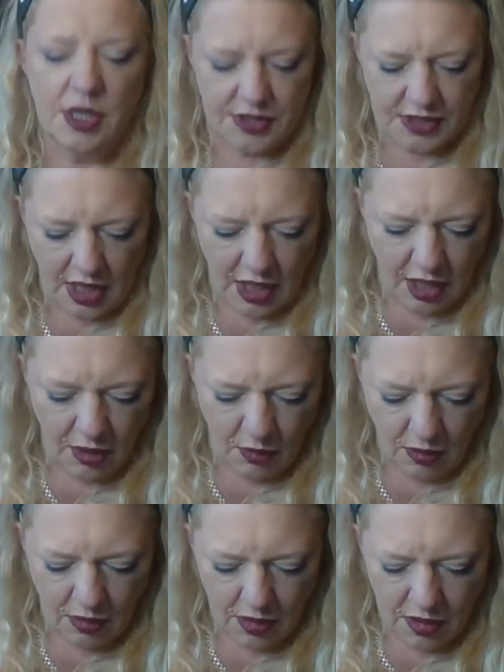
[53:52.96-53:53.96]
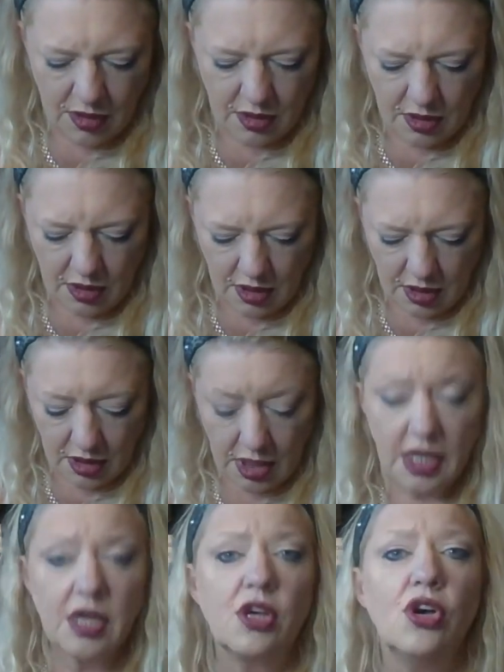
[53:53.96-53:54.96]
so
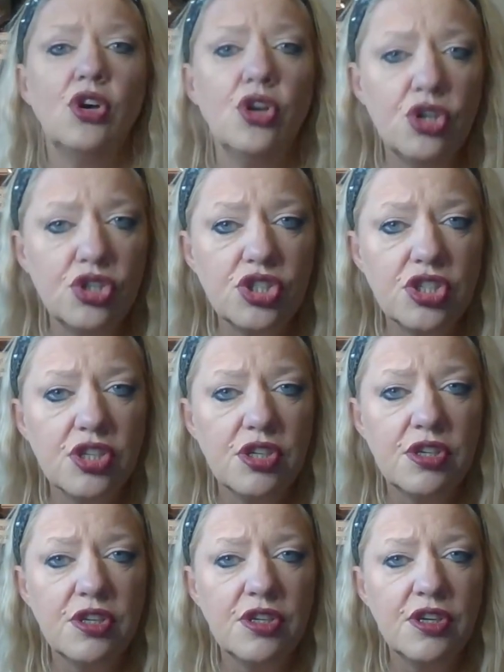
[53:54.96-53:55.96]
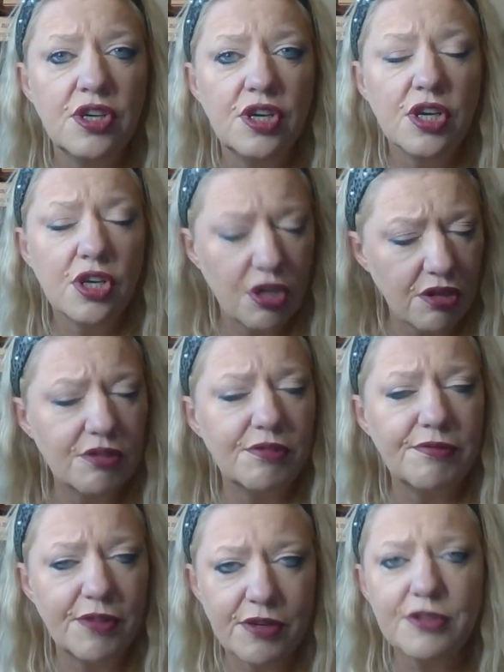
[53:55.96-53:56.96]
it could,
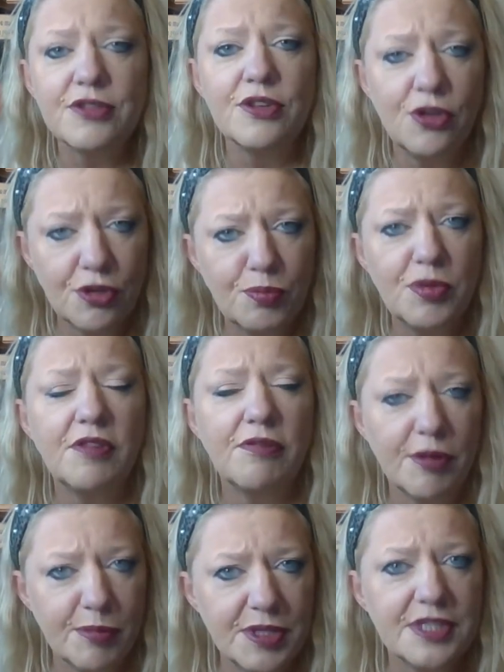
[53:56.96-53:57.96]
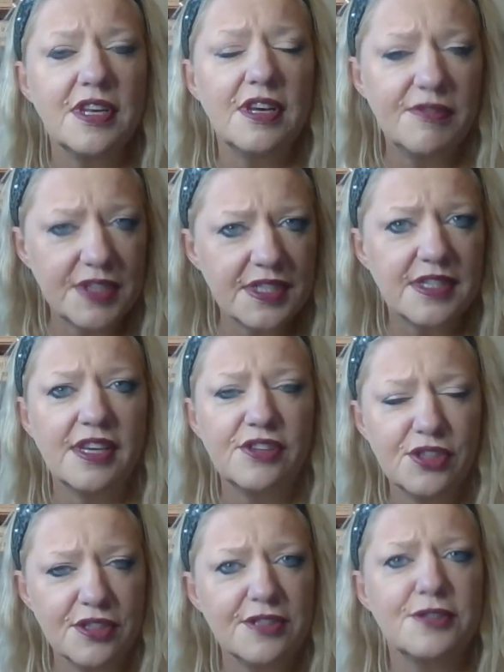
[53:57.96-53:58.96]
Gogglefrogs could be from a service
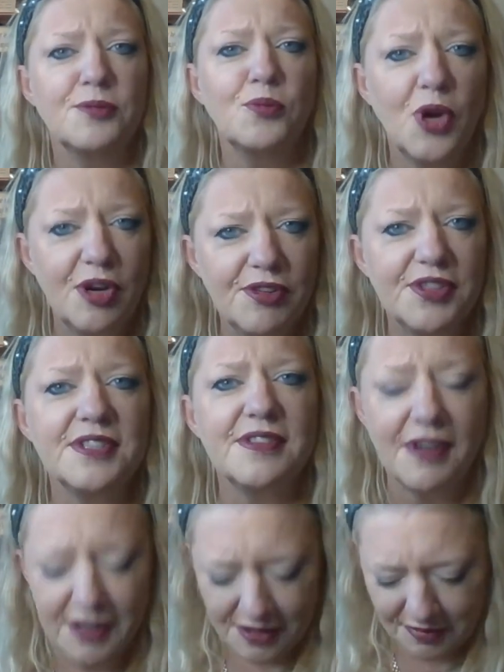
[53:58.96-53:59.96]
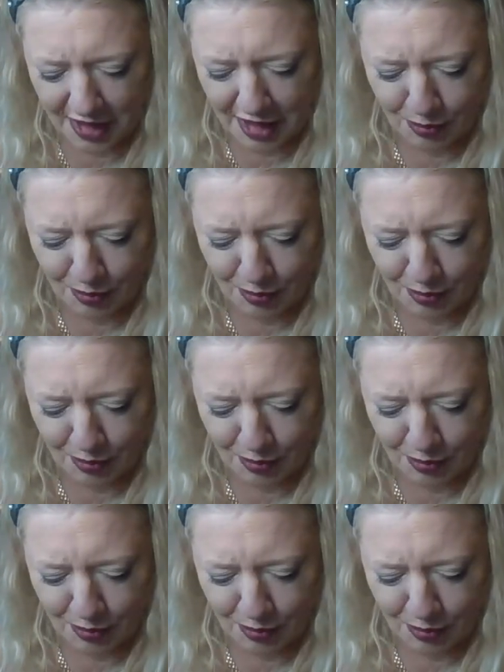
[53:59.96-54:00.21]
station somewhere at the side of the